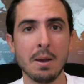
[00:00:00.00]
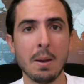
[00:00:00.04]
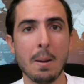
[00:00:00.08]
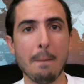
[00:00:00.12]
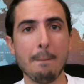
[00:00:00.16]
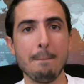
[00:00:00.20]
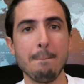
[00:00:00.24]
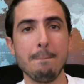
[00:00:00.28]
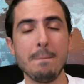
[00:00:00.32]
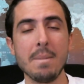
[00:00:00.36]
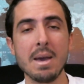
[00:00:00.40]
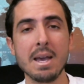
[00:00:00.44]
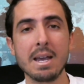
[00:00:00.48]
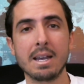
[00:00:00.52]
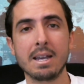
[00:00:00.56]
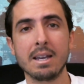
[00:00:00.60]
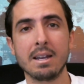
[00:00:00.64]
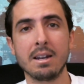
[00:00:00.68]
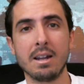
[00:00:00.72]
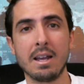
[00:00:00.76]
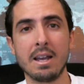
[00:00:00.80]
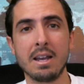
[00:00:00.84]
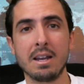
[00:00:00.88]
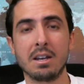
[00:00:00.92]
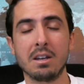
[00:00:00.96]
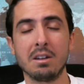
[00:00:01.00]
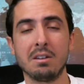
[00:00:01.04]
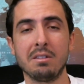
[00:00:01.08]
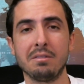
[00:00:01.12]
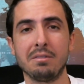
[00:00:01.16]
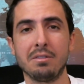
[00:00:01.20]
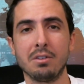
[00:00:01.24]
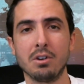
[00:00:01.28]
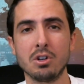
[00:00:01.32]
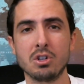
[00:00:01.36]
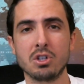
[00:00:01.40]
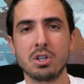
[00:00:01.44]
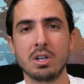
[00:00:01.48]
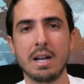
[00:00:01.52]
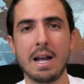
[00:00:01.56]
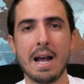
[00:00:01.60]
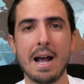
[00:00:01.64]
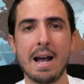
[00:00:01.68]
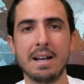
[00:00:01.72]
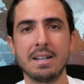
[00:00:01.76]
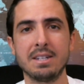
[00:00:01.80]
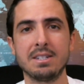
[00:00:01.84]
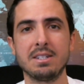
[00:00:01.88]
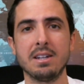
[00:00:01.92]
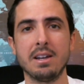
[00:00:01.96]
make it a conversion
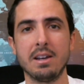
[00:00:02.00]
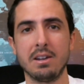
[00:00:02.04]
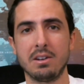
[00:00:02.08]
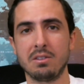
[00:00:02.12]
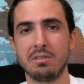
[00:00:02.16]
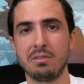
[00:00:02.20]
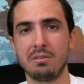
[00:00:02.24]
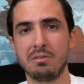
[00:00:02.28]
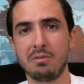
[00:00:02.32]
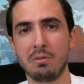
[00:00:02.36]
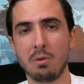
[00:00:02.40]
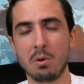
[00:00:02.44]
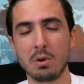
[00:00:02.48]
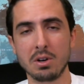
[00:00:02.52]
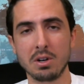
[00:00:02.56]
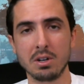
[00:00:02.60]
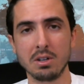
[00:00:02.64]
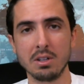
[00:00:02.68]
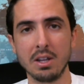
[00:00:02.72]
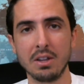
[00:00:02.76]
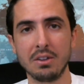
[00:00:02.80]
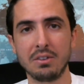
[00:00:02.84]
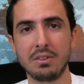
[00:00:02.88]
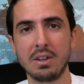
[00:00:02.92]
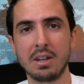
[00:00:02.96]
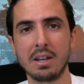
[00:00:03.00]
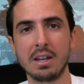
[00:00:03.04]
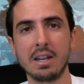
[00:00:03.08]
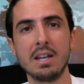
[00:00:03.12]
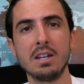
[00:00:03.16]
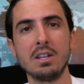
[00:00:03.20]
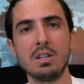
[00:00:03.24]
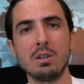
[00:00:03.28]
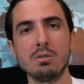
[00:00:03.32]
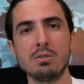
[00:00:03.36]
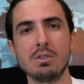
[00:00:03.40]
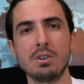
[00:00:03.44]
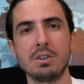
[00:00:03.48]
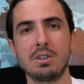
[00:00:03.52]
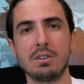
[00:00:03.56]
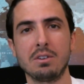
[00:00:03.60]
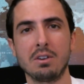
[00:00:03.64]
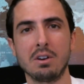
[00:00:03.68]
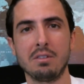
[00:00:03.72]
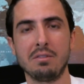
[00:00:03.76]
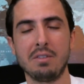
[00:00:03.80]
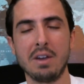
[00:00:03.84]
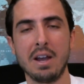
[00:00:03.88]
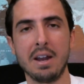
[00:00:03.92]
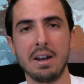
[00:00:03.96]
asset for your listing, and use it to your
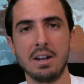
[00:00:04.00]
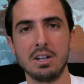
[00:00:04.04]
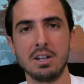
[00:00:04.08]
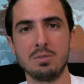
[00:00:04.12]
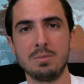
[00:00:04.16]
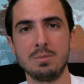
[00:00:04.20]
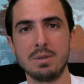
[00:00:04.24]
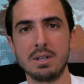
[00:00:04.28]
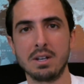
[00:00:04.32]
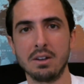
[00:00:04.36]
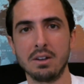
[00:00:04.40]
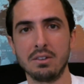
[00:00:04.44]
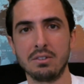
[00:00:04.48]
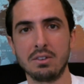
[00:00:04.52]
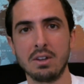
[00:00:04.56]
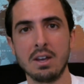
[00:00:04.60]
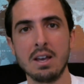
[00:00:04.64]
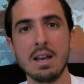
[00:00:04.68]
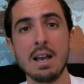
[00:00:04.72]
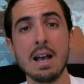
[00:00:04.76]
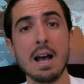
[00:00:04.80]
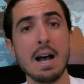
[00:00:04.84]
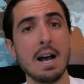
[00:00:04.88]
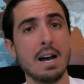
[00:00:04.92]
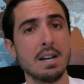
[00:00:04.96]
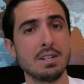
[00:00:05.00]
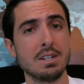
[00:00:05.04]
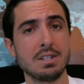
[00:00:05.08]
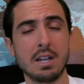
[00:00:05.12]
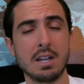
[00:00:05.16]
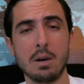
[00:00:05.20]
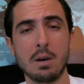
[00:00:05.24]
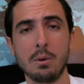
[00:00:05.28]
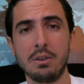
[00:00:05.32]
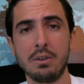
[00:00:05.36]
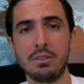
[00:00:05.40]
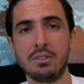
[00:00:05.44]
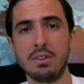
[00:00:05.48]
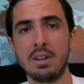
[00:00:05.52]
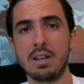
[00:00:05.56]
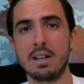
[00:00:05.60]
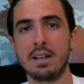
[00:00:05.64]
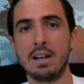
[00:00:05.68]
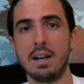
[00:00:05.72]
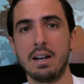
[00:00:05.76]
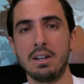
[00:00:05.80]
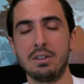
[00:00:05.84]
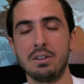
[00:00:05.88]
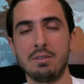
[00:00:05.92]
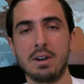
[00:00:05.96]
advantage. Because as I always say,
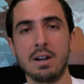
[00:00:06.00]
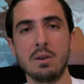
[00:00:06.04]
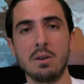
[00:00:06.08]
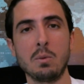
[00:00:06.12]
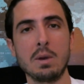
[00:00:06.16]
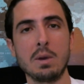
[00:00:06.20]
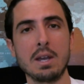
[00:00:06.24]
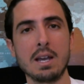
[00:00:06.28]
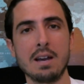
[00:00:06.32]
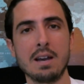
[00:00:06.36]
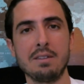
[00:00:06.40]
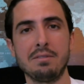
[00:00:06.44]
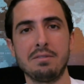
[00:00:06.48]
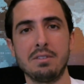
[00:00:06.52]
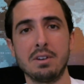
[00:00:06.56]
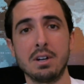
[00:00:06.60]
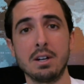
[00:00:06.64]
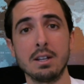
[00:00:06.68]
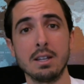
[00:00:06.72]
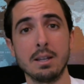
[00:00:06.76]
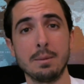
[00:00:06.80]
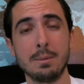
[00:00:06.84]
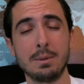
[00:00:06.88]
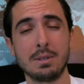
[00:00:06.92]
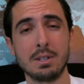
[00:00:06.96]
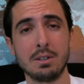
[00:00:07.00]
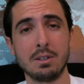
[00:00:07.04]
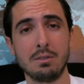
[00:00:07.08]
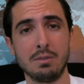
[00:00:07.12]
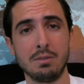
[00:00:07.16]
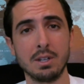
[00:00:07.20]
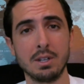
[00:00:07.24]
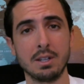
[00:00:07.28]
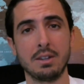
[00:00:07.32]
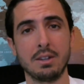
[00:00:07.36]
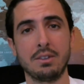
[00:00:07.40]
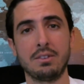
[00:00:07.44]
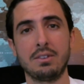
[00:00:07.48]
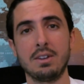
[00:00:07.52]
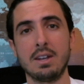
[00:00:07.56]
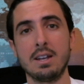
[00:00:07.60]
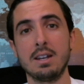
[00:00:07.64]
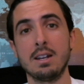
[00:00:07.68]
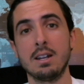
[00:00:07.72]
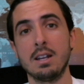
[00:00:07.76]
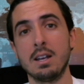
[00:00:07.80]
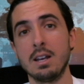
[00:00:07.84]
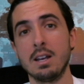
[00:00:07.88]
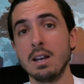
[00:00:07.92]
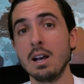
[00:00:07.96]
guys, right, we have very limited real
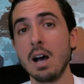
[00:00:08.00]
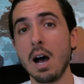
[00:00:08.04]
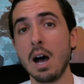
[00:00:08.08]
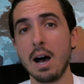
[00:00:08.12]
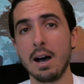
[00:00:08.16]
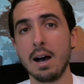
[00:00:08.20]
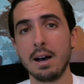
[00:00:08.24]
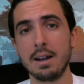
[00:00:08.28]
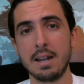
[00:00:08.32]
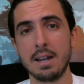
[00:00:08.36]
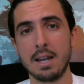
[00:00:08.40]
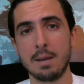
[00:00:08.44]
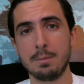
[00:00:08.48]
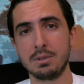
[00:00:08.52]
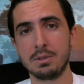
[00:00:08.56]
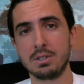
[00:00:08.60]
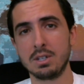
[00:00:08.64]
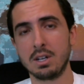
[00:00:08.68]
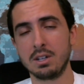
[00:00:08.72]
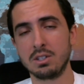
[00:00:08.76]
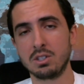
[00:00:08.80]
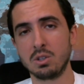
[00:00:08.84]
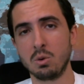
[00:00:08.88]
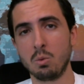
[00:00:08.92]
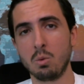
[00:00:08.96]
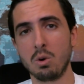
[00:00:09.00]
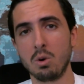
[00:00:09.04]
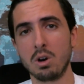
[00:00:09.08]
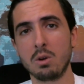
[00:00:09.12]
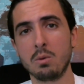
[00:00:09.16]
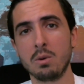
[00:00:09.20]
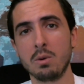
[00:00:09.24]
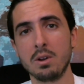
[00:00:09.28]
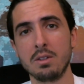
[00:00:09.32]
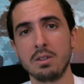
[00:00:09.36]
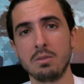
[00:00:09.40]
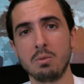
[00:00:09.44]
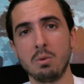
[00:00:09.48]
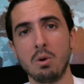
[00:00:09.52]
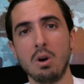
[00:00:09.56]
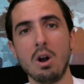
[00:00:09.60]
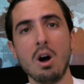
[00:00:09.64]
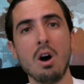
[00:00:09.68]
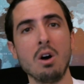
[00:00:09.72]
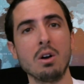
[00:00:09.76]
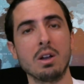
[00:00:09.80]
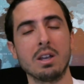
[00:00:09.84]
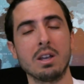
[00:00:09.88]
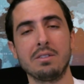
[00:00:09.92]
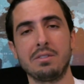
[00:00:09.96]
estate on Amazon to work with. We're
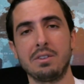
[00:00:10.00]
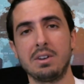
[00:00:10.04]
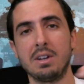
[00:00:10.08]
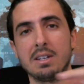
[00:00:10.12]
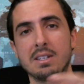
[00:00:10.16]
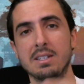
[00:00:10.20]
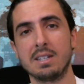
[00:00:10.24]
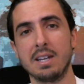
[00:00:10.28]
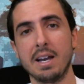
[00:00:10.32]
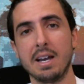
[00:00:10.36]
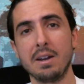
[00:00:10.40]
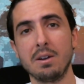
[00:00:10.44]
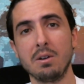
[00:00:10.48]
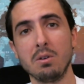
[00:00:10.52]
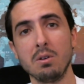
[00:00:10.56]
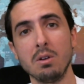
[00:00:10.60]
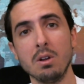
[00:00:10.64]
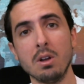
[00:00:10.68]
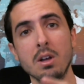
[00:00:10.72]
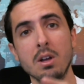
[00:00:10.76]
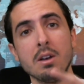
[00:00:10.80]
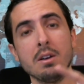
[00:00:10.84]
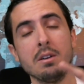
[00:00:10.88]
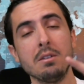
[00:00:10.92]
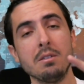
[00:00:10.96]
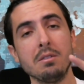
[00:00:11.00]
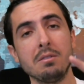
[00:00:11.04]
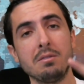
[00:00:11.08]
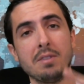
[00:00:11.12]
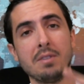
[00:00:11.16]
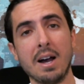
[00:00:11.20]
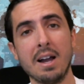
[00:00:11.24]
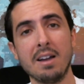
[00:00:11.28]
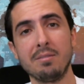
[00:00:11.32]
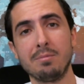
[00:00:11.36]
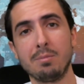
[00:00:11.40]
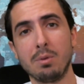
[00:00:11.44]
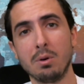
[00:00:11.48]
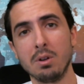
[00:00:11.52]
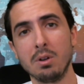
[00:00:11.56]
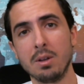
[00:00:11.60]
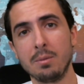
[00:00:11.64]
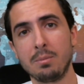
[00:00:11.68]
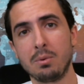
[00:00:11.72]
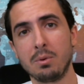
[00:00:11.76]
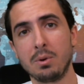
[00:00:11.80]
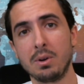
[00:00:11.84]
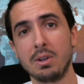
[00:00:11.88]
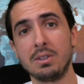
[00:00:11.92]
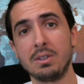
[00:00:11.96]
all given a title, 5 bullet
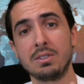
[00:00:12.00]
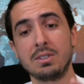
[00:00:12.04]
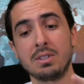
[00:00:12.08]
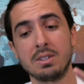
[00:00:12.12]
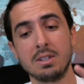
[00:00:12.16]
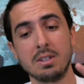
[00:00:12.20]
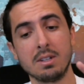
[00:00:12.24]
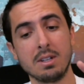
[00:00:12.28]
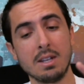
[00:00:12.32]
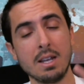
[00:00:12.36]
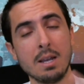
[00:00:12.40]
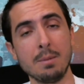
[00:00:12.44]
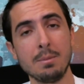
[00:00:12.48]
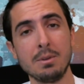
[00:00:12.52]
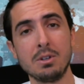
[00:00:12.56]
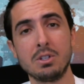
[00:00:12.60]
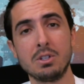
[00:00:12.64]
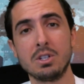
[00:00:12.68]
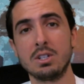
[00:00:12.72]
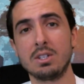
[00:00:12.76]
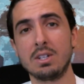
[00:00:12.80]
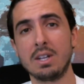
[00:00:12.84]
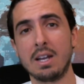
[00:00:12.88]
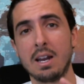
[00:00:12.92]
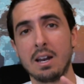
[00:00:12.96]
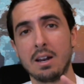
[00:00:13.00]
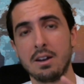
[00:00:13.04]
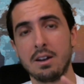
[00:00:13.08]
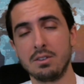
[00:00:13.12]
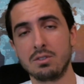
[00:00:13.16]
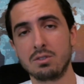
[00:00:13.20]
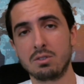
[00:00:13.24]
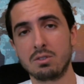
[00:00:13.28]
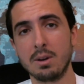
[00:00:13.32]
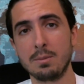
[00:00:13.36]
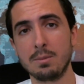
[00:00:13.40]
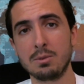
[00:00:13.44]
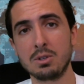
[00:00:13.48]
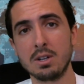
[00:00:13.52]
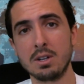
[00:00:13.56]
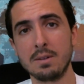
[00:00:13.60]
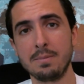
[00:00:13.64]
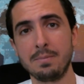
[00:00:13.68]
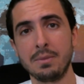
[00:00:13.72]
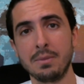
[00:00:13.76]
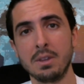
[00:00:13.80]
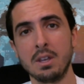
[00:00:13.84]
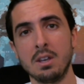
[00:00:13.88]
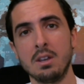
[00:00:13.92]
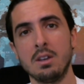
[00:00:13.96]
points, images, and a description.
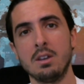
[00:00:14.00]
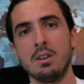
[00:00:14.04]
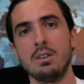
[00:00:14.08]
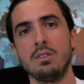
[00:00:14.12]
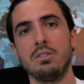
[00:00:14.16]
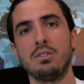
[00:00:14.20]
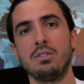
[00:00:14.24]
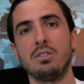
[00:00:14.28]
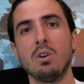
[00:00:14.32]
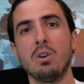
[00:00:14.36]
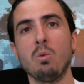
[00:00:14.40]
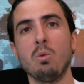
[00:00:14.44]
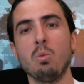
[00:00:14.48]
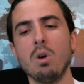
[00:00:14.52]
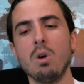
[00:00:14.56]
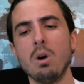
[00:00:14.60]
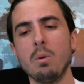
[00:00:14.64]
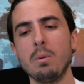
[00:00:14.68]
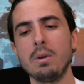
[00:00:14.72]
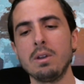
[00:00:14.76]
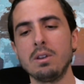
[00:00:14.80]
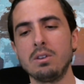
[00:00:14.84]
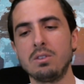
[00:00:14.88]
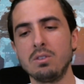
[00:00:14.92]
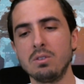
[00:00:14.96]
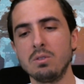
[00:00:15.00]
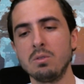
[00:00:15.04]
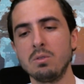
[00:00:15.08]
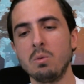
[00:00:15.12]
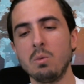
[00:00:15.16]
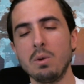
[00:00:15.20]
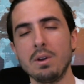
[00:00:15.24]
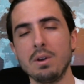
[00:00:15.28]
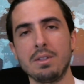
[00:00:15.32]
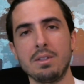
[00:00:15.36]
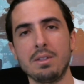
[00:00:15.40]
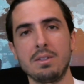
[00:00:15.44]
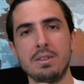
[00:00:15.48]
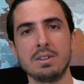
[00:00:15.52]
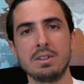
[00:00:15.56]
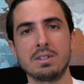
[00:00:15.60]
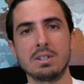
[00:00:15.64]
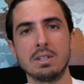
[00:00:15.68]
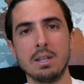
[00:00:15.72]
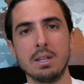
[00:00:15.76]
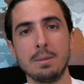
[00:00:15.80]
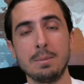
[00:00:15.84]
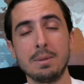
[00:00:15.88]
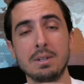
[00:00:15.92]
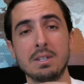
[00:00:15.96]
So what we do with this
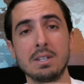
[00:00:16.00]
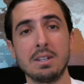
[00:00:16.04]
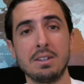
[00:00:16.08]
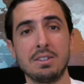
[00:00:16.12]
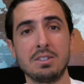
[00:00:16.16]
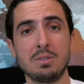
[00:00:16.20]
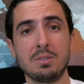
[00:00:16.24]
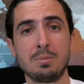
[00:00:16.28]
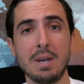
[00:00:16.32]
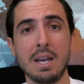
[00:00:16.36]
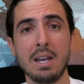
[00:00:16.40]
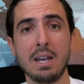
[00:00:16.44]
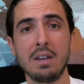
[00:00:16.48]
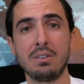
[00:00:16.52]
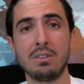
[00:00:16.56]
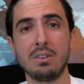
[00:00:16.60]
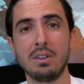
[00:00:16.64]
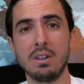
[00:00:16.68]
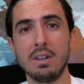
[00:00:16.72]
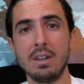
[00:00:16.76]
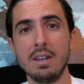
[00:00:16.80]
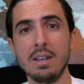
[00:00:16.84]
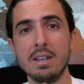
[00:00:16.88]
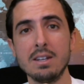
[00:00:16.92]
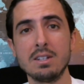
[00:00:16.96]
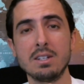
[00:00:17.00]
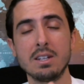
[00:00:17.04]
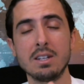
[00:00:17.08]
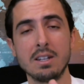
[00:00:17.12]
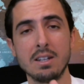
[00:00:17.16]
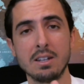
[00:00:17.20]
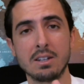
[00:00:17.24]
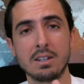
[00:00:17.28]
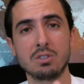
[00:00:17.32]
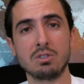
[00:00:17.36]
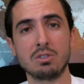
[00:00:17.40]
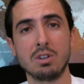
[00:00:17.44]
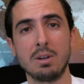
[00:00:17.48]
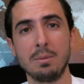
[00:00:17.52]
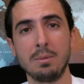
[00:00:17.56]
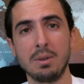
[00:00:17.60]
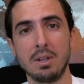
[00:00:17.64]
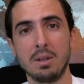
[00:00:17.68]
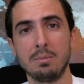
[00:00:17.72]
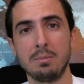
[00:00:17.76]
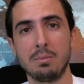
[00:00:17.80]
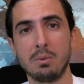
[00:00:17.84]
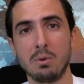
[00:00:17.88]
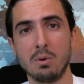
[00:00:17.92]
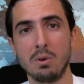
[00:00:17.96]
limited space is extremely
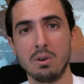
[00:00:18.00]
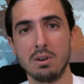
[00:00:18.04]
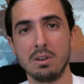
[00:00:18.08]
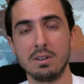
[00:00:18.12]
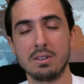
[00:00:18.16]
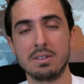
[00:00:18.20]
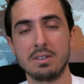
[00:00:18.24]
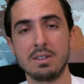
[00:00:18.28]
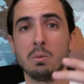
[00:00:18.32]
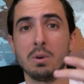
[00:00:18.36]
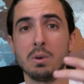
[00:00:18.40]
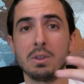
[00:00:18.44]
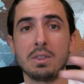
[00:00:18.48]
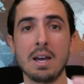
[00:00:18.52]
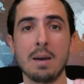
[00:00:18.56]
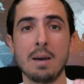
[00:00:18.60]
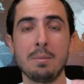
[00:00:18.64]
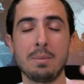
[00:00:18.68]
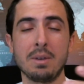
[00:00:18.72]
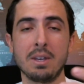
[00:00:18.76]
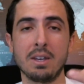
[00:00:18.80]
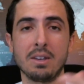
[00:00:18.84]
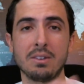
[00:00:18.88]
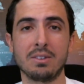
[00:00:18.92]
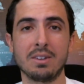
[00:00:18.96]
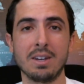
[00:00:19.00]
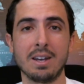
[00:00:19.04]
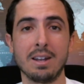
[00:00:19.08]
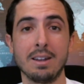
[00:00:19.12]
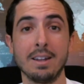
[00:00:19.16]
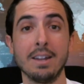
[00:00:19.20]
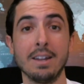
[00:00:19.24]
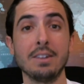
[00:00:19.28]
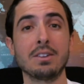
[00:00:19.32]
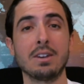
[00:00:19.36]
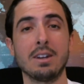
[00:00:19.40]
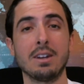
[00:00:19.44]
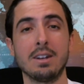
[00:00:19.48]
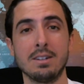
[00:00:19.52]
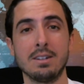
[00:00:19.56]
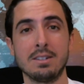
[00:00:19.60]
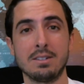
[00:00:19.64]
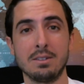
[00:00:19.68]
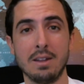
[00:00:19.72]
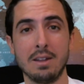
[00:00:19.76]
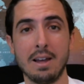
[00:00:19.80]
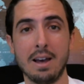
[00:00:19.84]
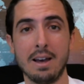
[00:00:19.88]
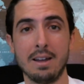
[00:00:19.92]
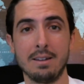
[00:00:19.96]
important. With that being said, let's get into
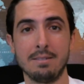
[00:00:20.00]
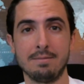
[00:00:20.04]
that.